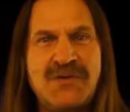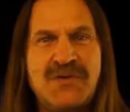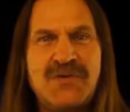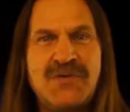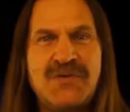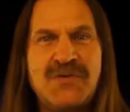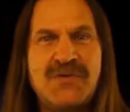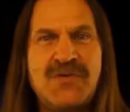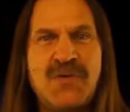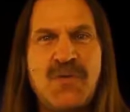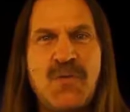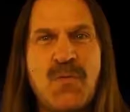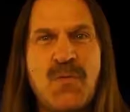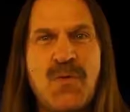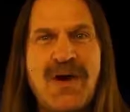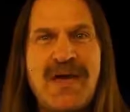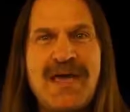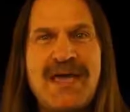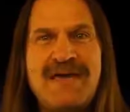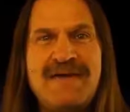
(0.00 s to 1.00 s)
due to the
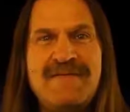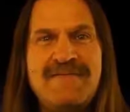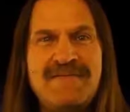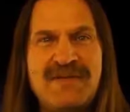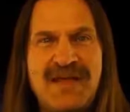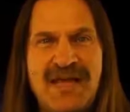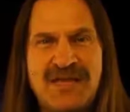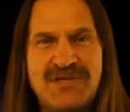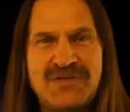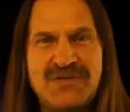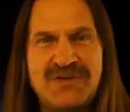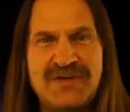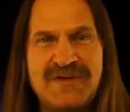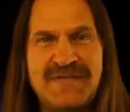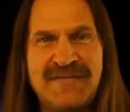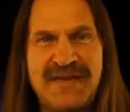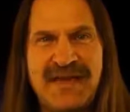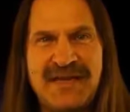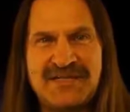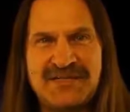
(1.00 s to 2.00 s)
wave nature
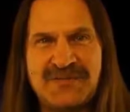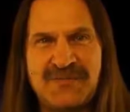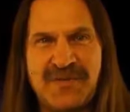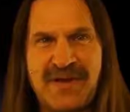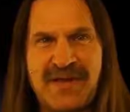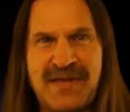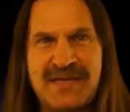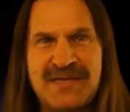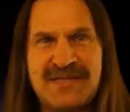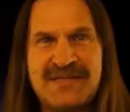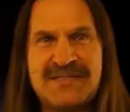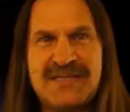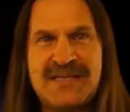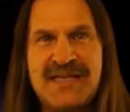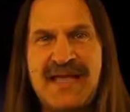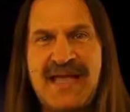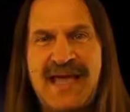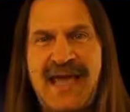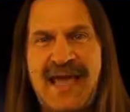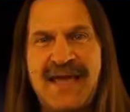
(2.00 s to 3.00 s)
of X-rays
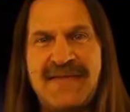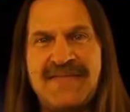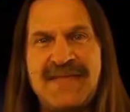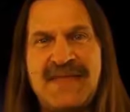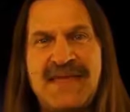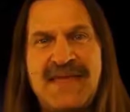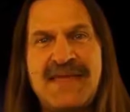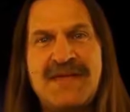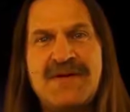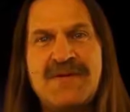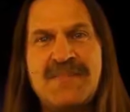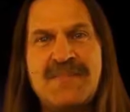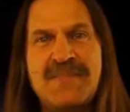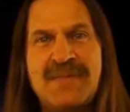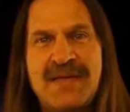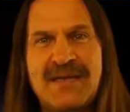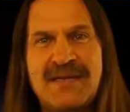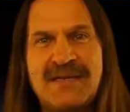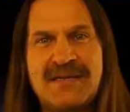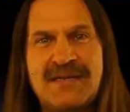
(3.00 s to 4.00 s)
and the
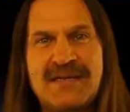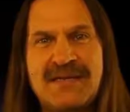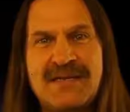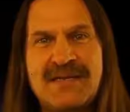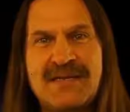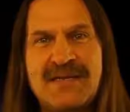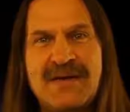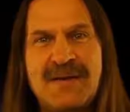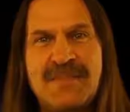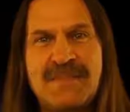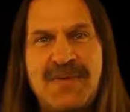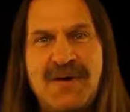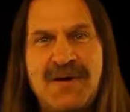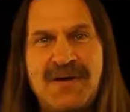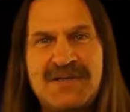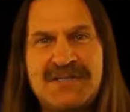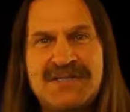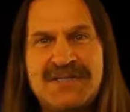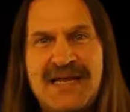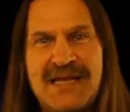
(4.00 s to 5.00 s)
intermittent
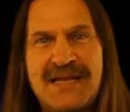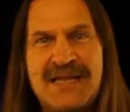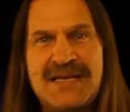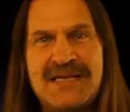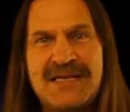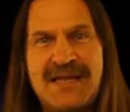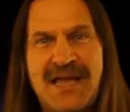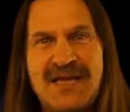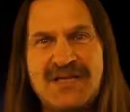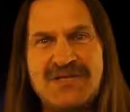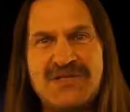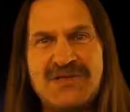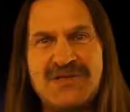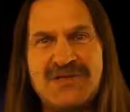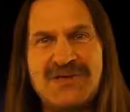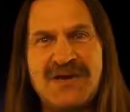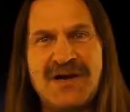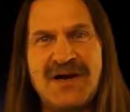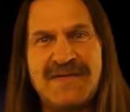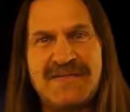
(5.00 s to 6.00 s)
pulsating
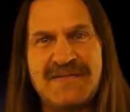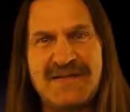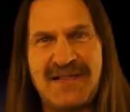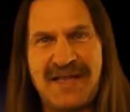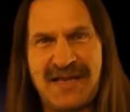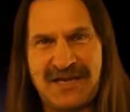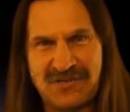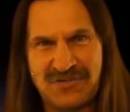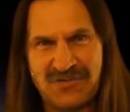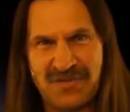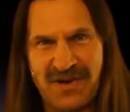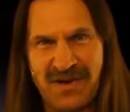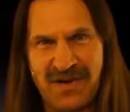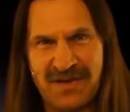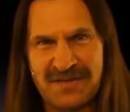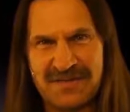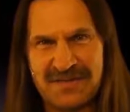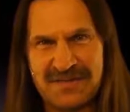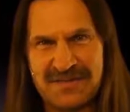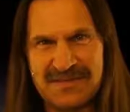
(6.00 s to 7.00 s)
nature of
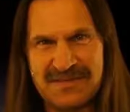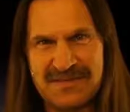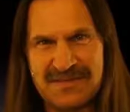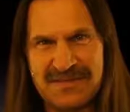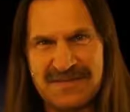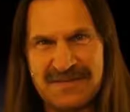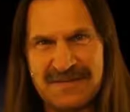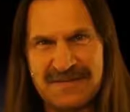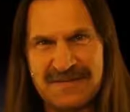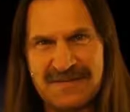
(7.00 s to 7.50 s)
electrons.